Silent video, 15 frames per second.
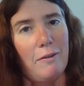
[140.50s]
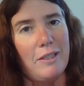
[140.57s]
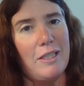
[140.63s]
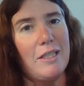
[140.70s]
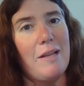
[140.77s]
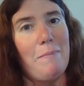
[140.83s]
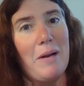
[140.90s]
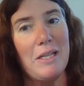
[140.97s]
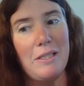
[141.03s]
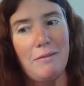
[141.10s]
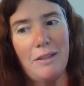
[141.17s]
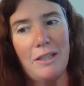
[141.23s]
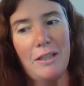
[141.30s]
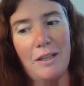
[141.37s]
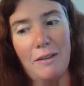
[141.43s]
We did the best
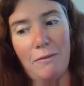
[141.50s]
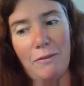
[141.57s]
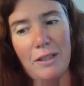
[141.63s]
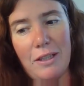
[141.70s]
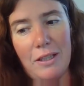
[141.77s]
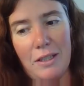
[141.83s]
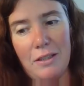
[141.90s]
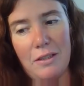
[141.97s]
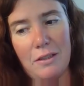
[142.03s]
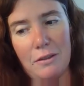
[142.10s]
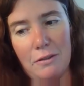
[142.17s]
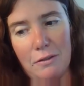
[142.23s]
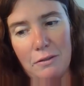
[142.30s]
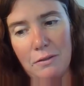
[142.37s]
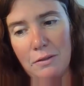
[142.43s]
we could with it,
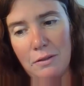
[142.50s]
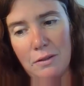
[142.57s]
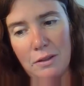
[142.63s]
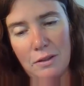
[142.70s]
so